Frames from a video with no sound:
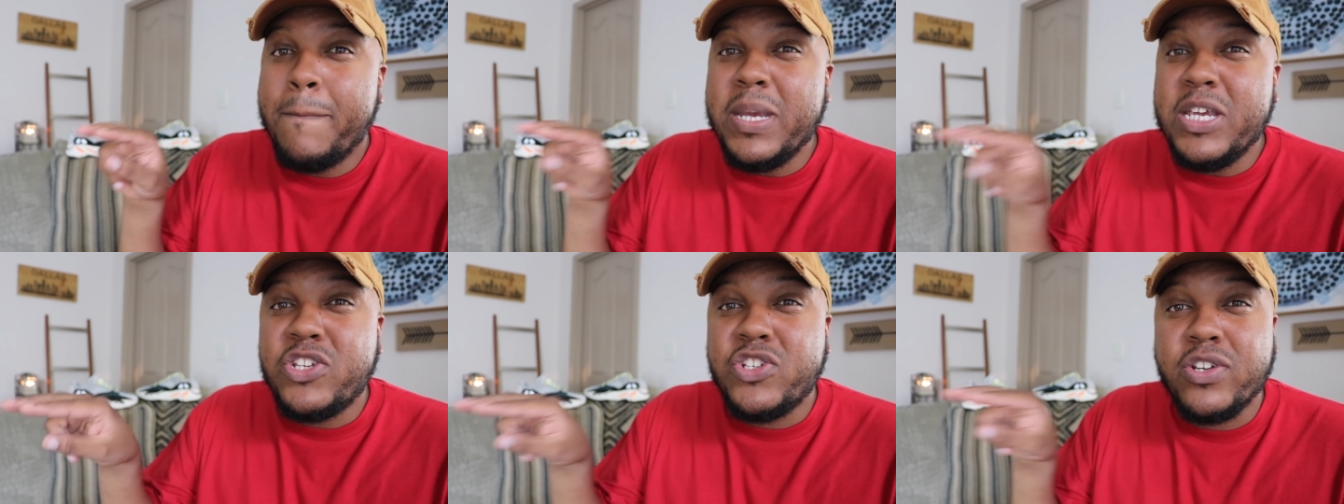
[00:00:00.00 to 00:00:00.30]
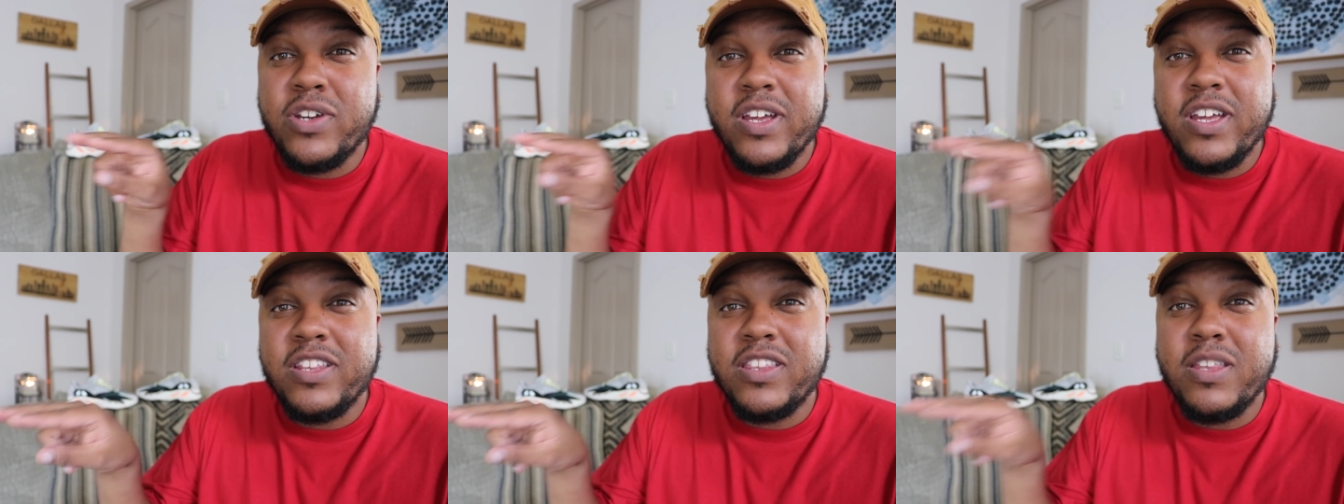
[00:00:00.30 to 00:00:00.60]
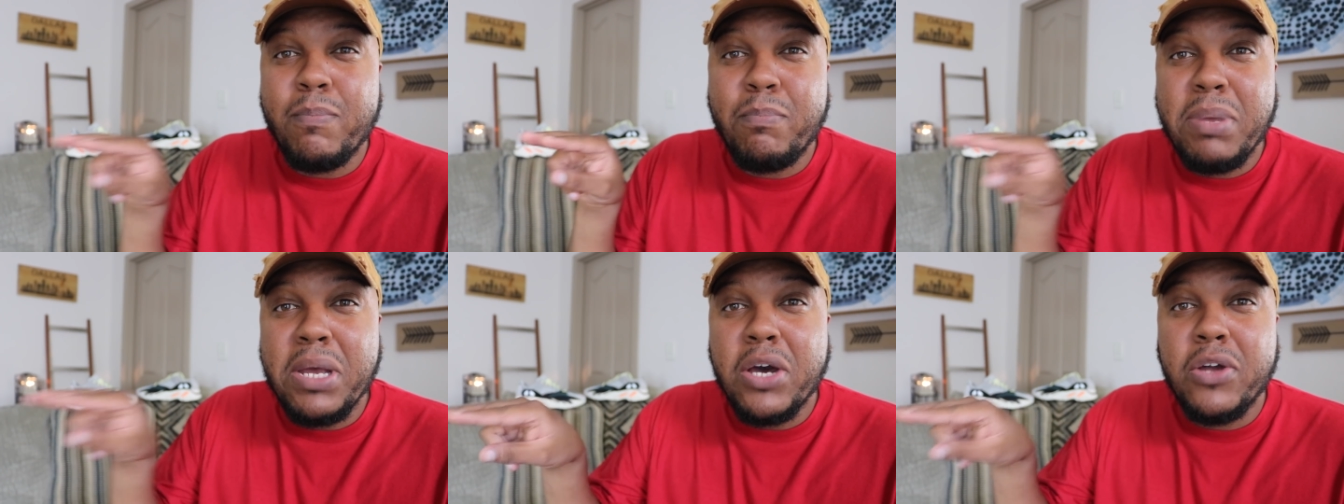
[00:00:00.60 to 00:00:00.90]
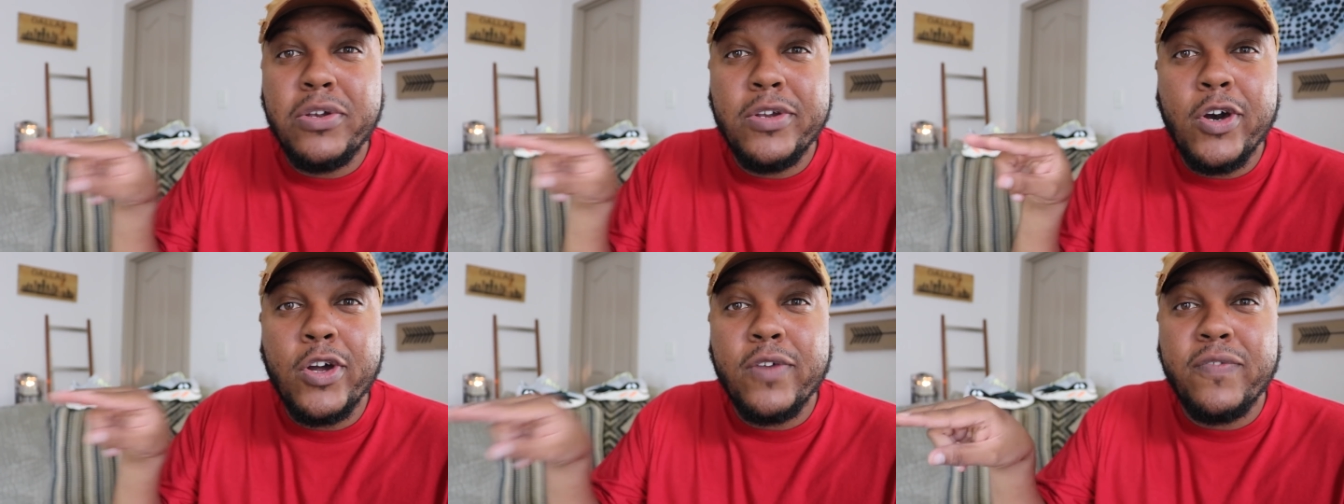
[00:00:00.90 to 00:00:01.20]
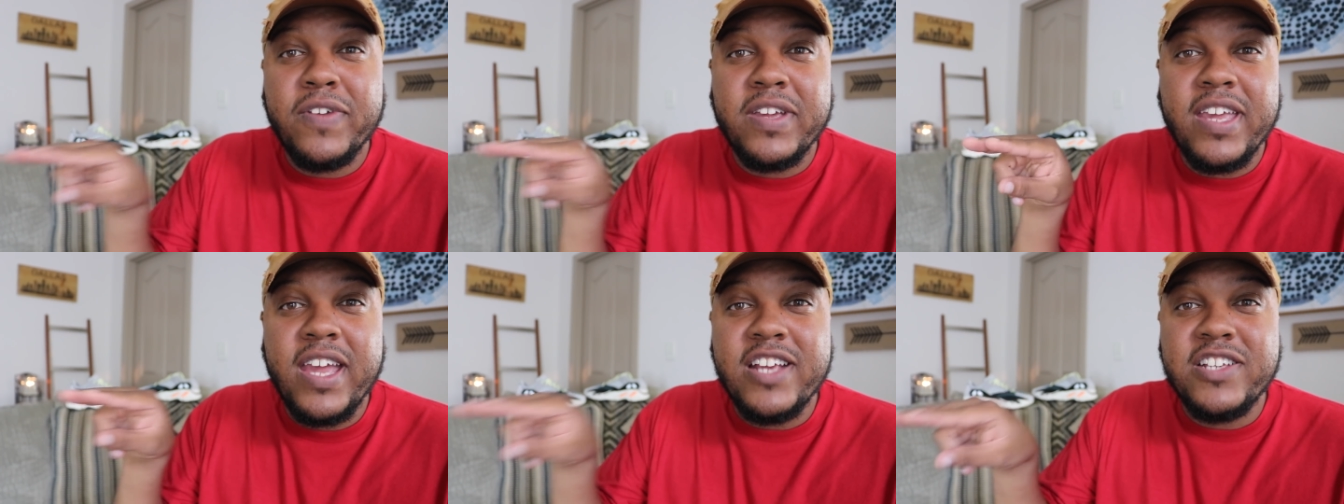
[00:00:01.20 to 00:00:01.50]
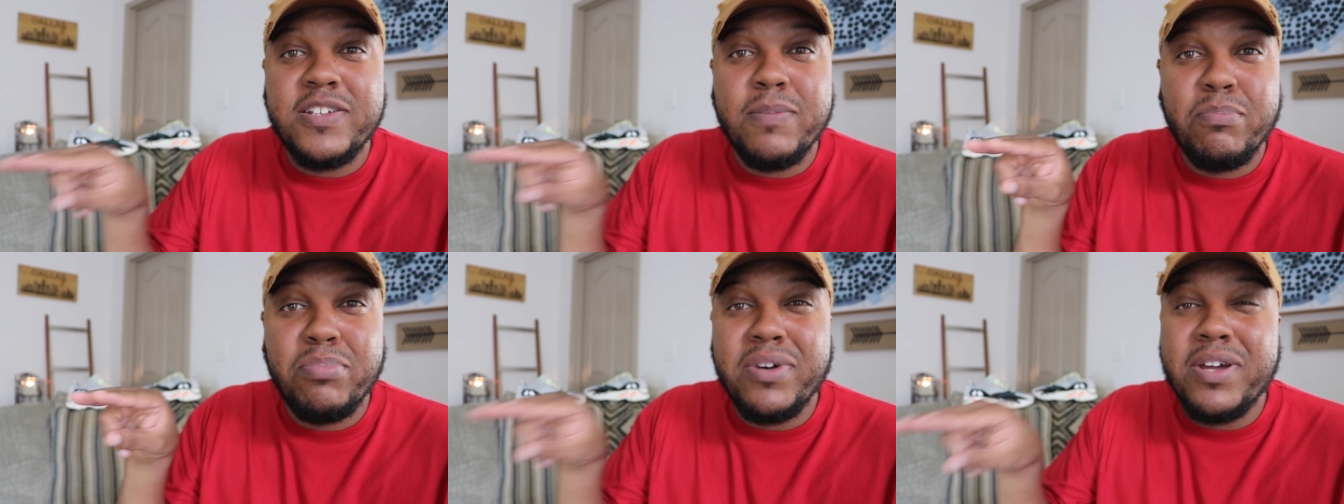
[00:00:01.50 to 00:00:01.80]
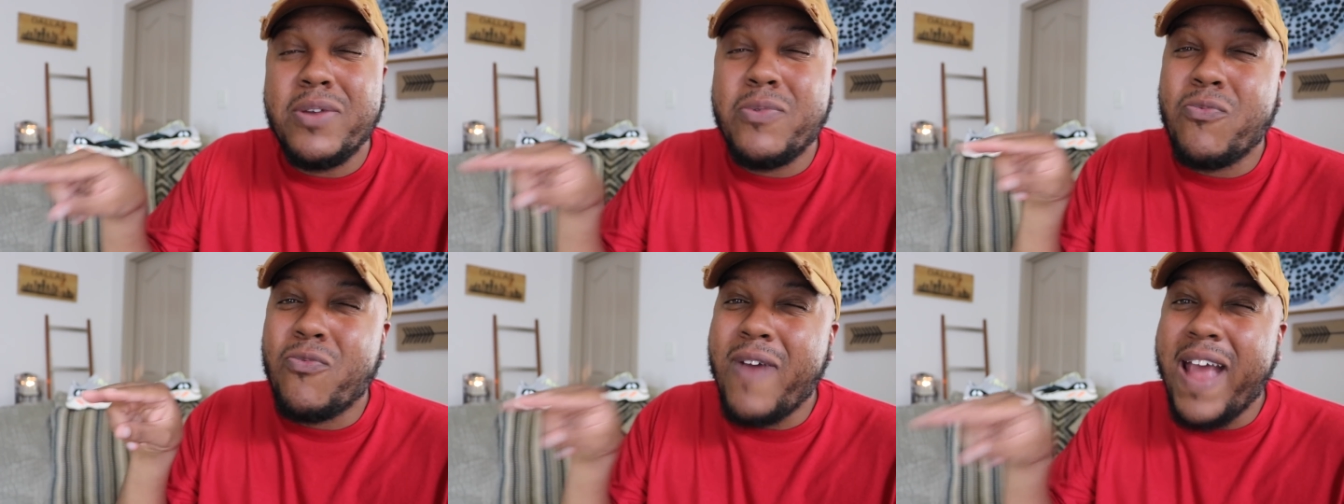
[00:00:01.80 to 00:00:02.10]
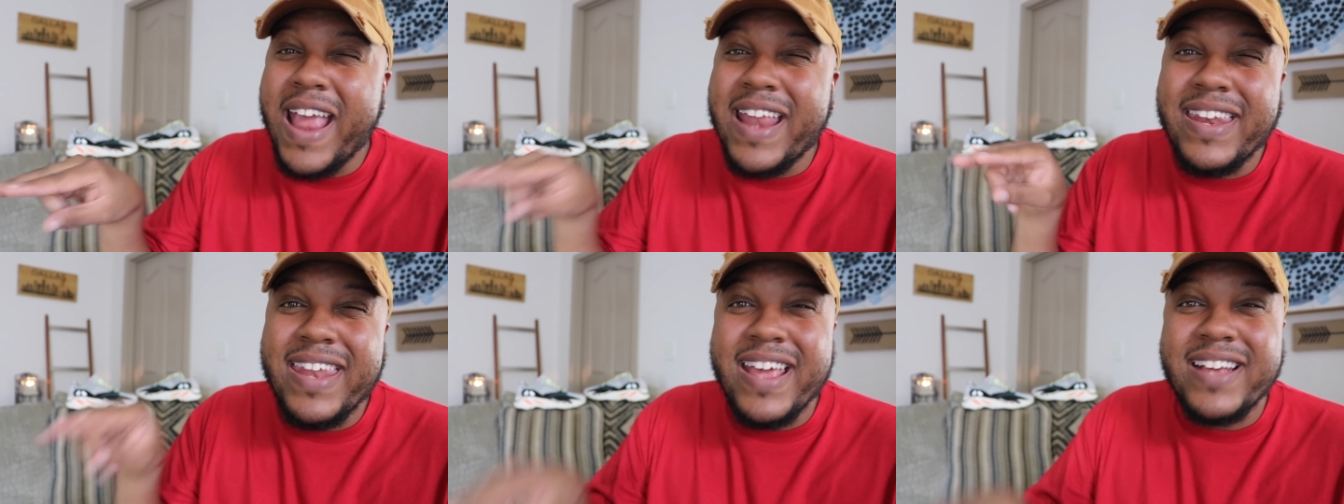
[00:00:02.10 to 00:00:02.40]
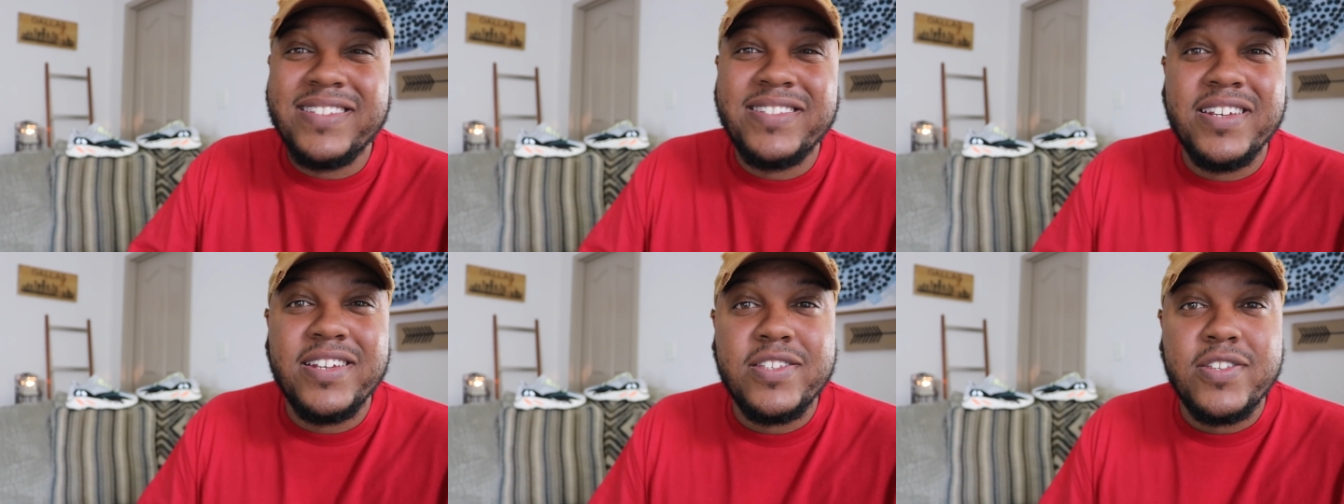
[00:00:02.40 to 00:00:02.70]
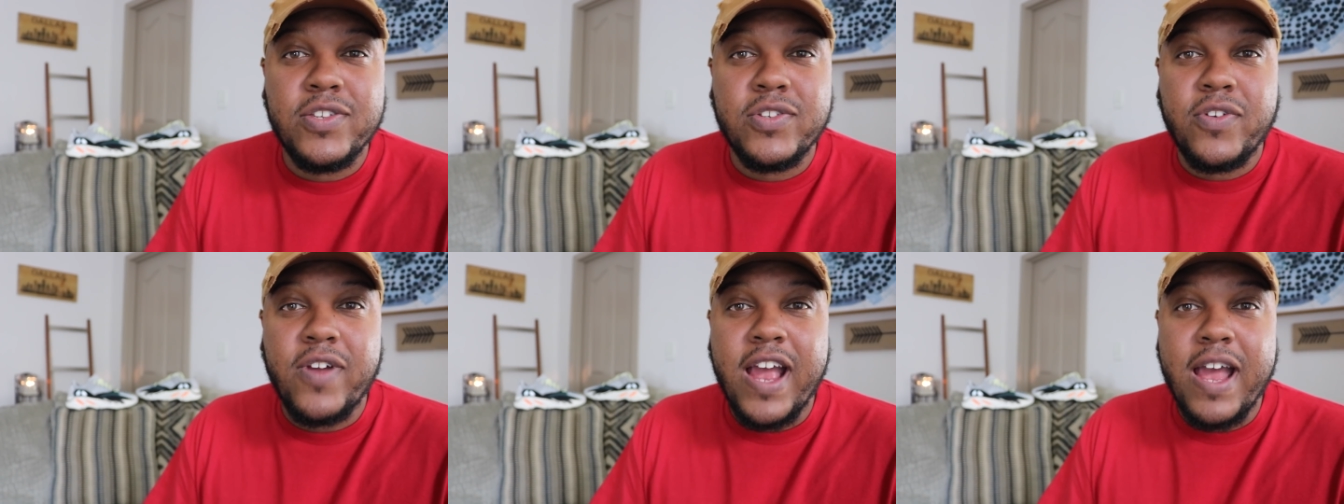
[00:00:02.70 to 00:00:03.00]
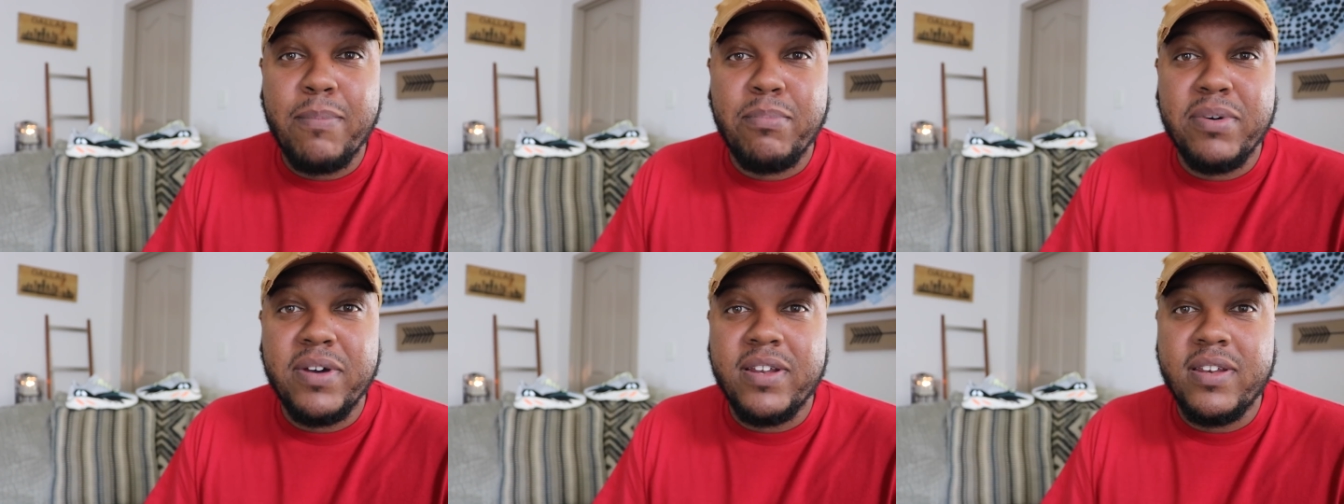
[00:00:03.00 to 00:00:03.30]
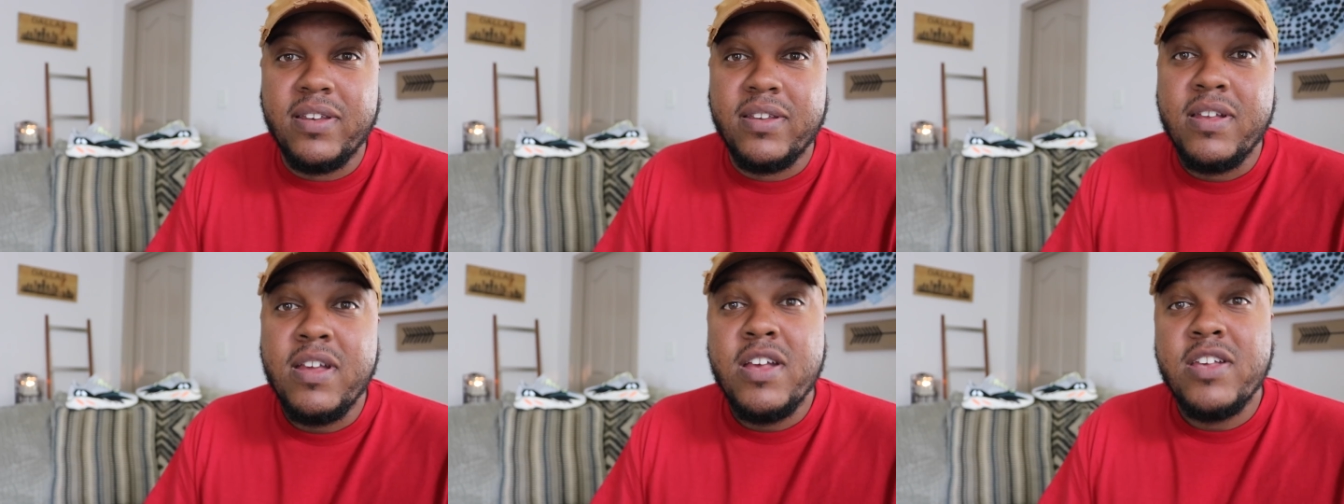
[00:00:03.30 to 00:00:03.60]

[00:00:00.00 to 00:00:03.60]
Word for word: be sure to hit the bell notification button right next to the subscribe button